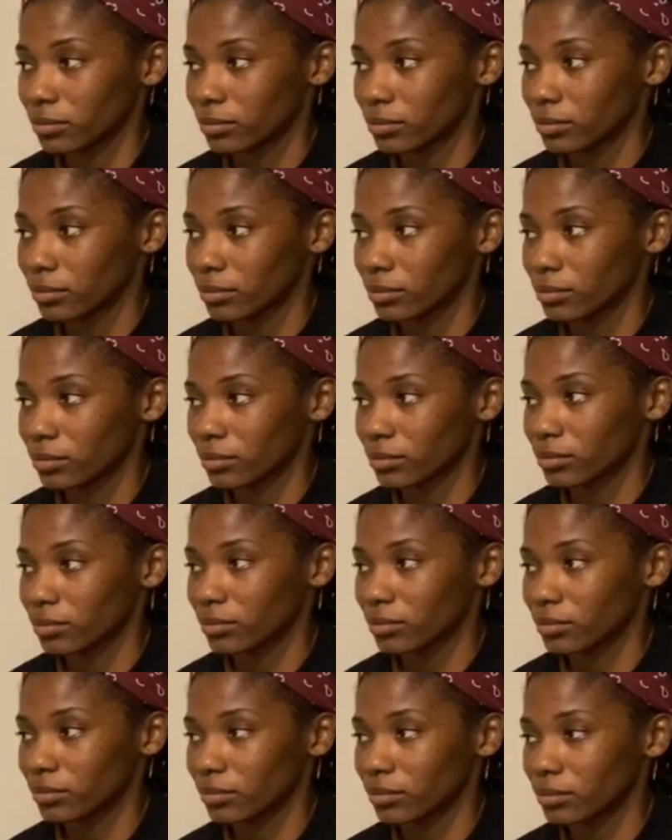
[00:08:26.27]

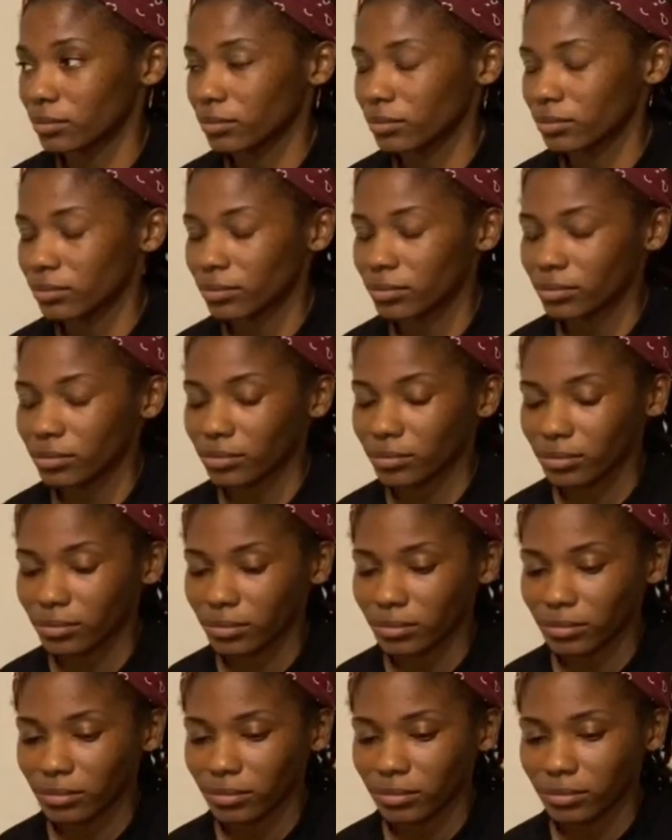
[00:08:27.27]

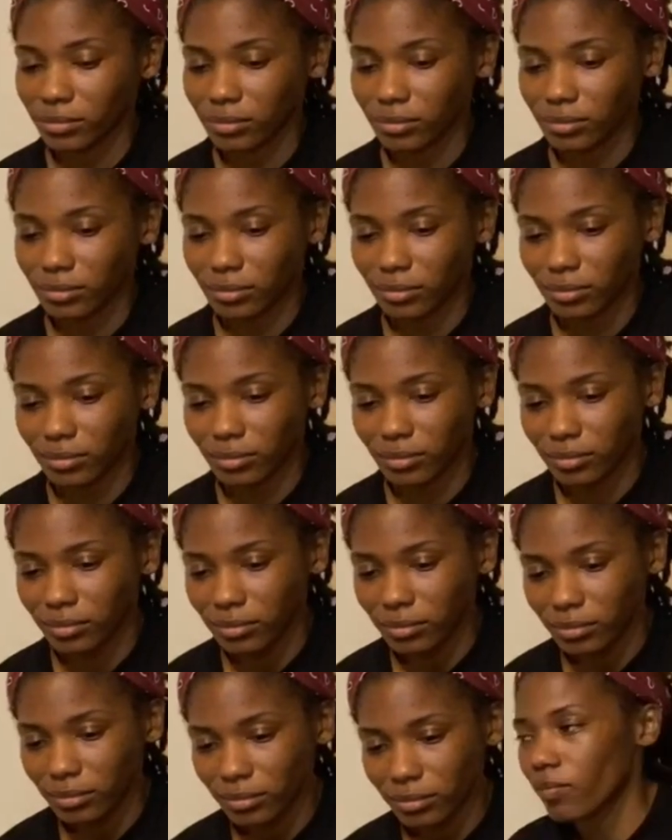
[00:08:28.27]

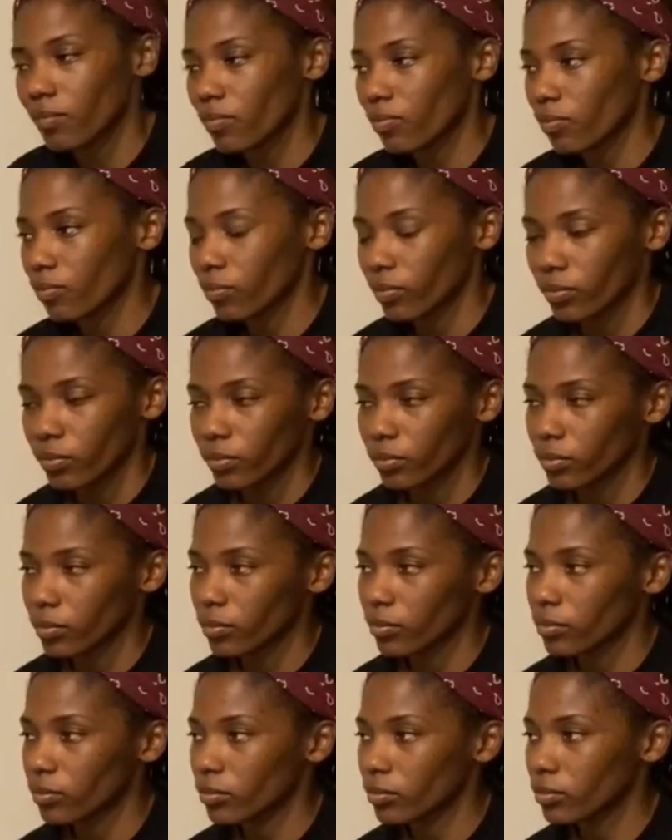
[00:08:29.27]

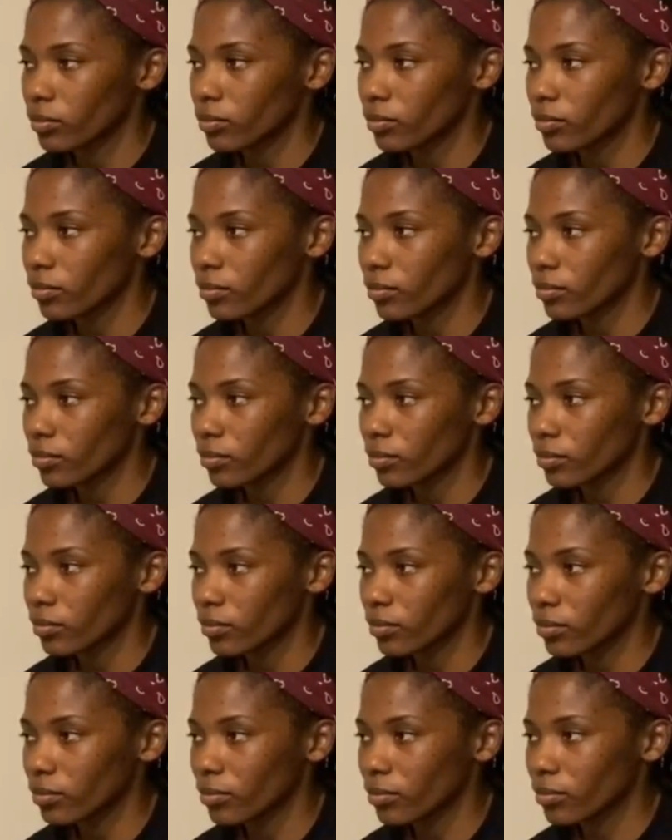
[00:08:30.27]

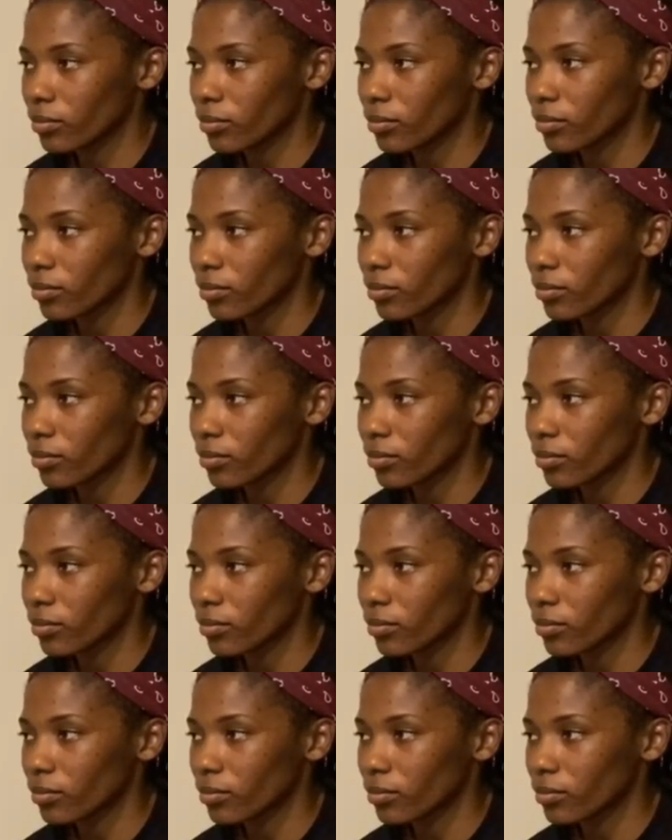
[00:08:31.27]
(not speaking)